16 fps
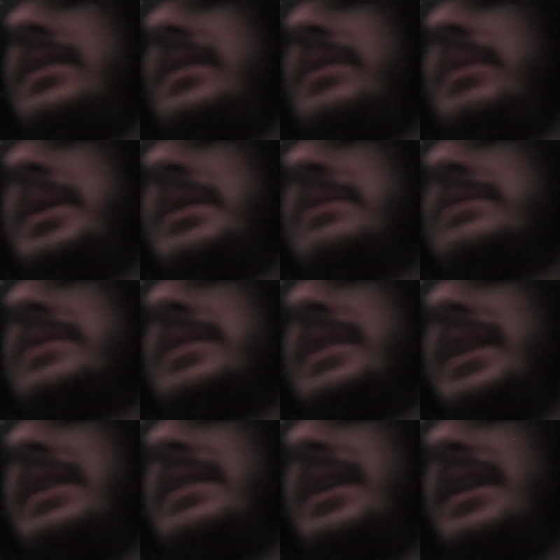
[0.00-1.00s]
What else can
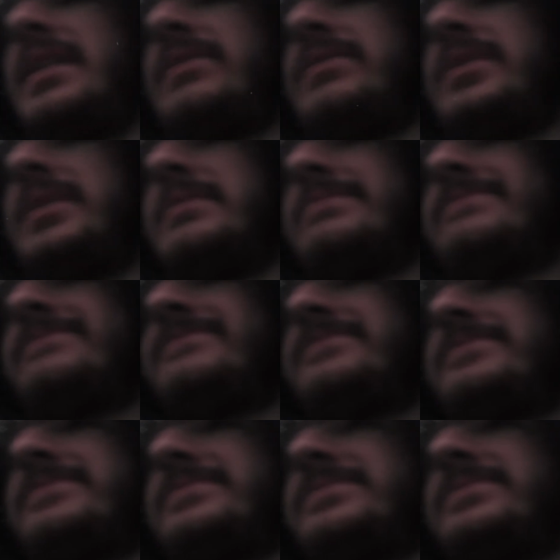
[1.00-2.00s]
I die from?
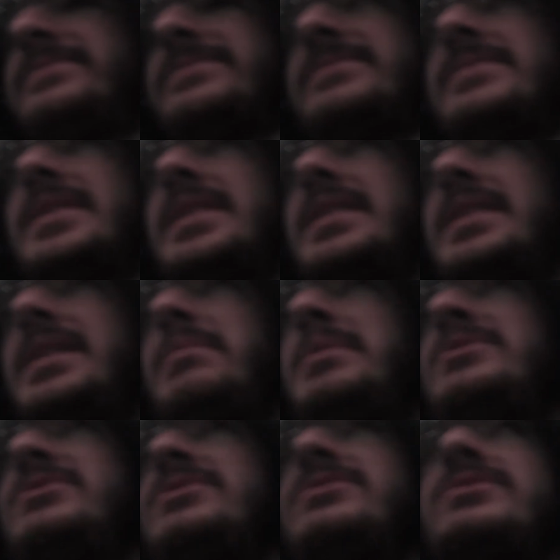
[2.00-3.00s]
Let me
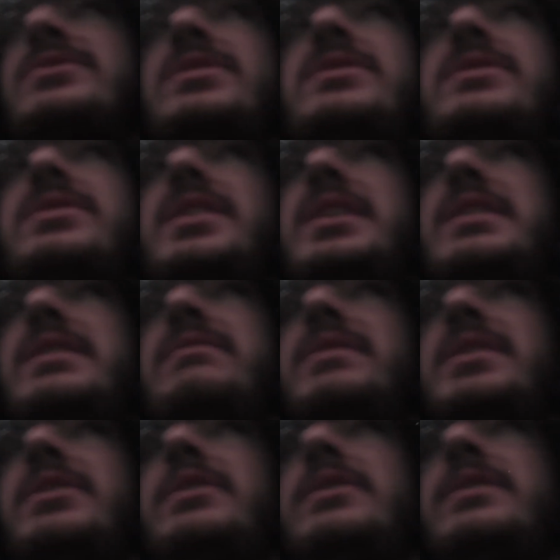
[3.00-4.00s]
just think of
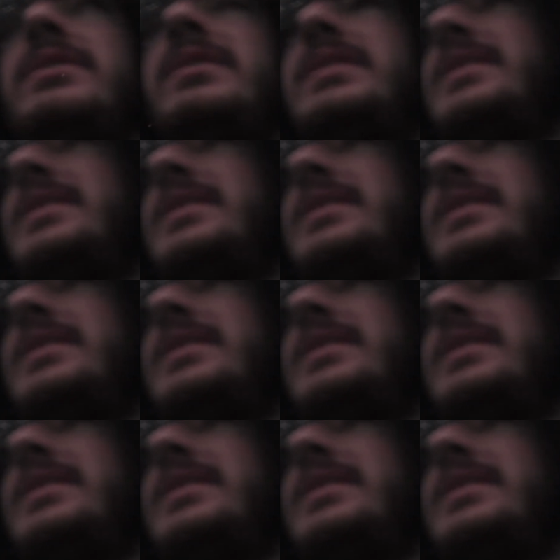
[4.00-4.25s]
it all.